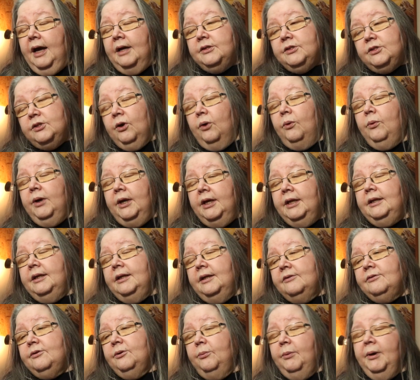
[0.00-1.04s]
So it
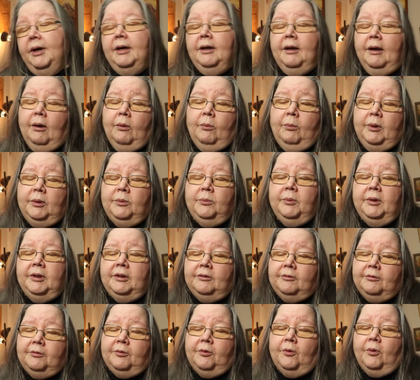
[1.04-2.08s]
is a
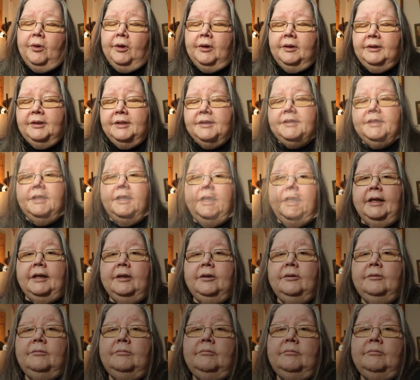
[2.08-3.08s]
win-win for the city.